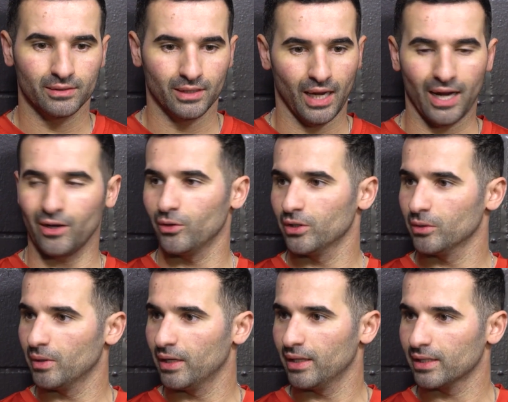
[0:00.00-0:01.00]
not go your
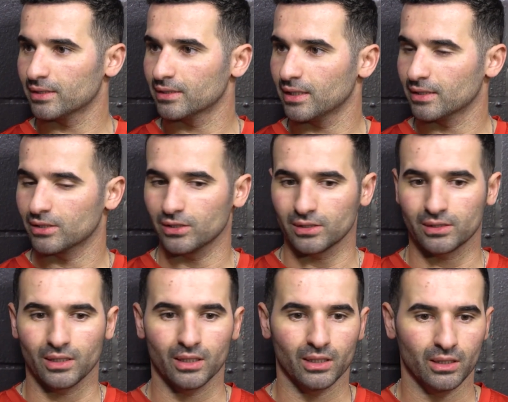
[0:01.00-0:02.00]
way. That's
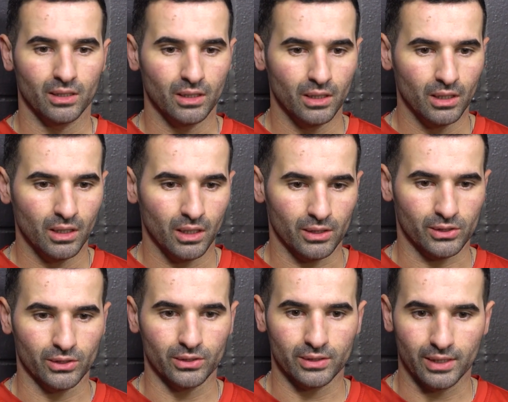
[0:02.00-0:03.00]
just a
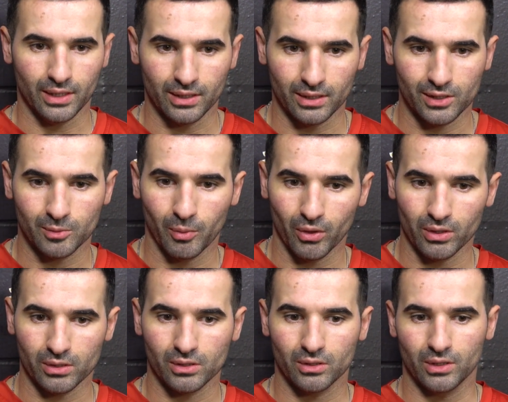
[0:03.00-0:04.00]
certainty in this
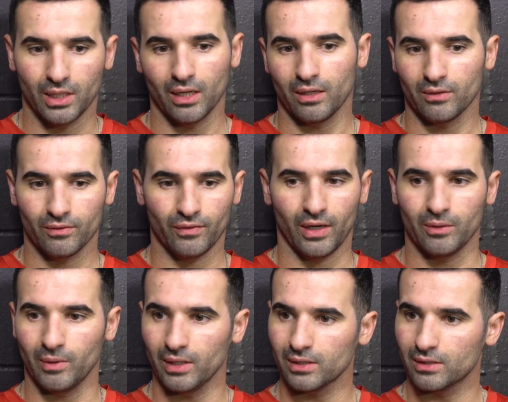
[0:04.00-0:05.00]
sport. So you got to
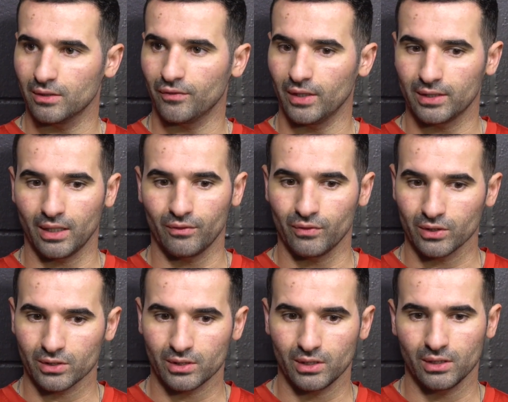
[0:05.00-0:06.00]
find ways to fight that
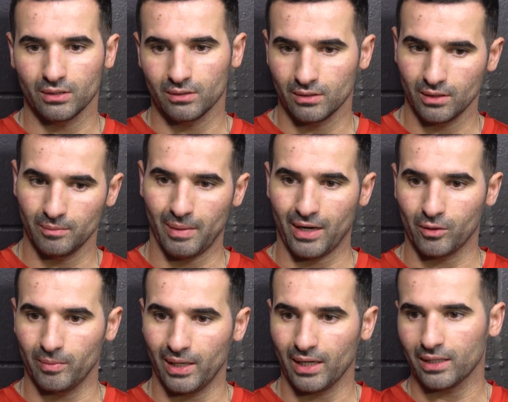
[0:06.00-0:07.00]
adversity and
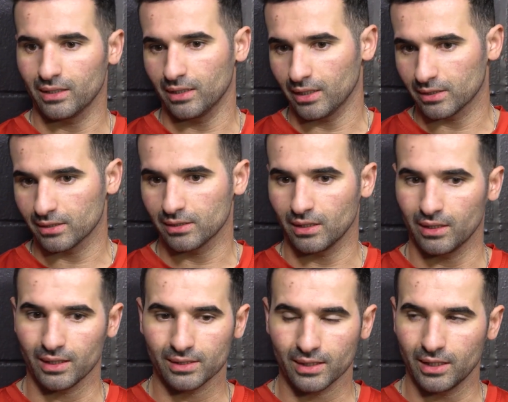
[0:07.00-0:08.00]
battle back, and that's
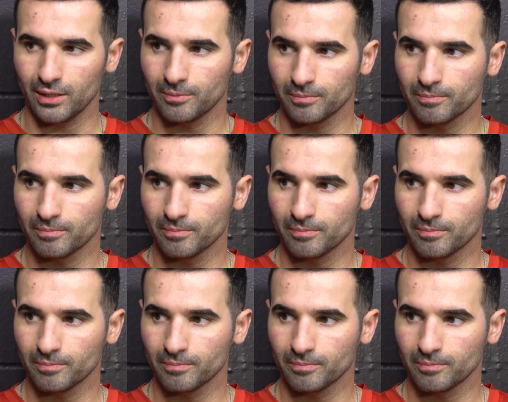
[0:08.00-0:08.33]
the key.